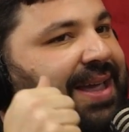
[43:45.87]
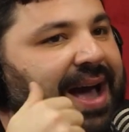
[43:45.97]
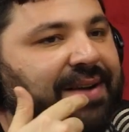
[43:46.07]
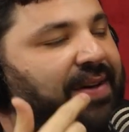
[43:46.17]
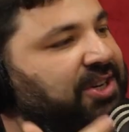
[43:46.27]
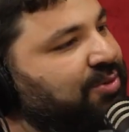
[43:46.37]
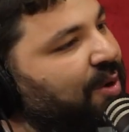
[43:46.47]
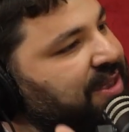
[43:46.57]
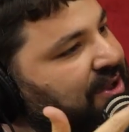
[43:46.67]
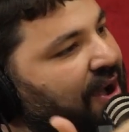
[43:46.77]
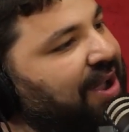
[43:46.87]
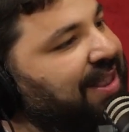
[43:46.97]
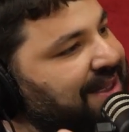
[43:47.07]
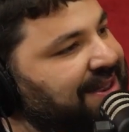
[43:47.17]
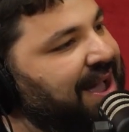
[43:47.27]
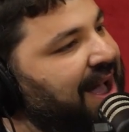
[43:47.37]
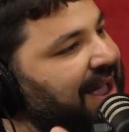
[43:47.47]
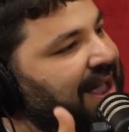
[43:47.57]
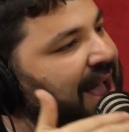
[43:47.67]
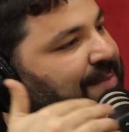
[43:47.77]
God, if I just wasn't talking to this
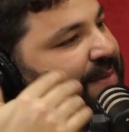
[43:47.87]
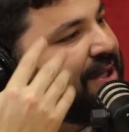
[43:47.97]
guy, I'd